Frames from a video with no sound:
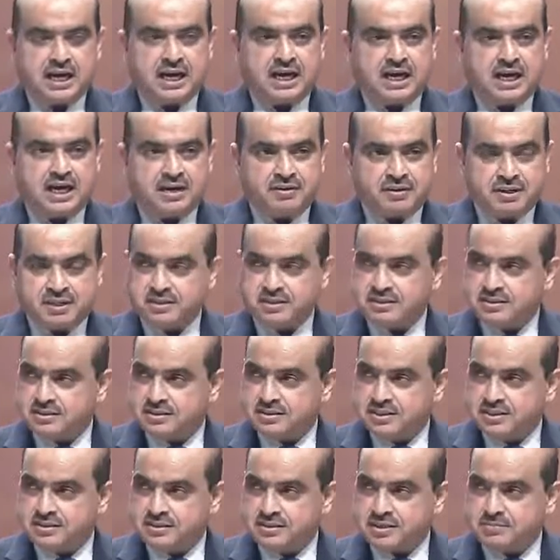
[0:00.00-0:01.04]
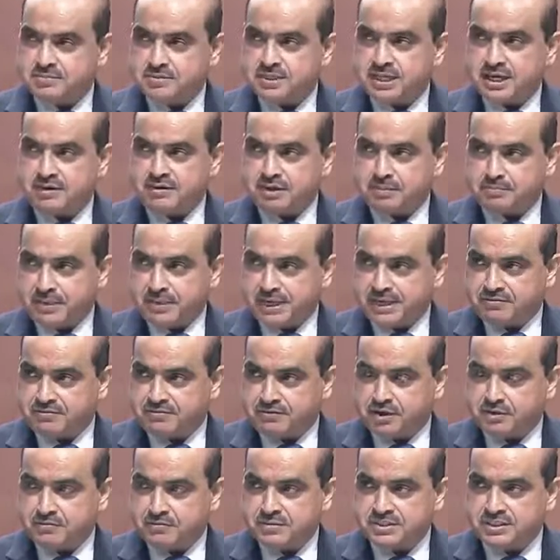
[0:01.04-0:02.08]
our systems, our
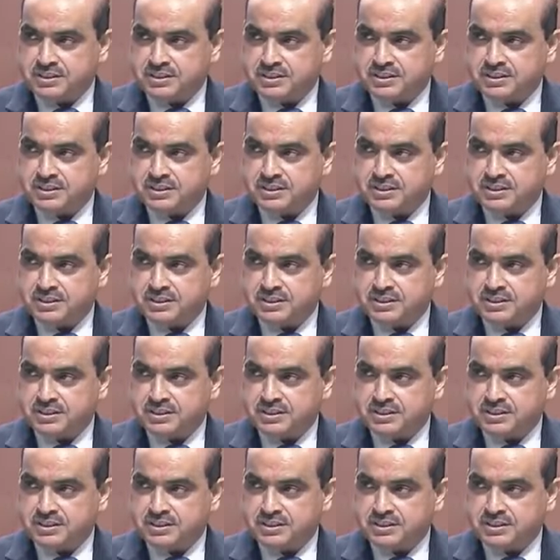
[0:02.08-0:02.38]
platforms,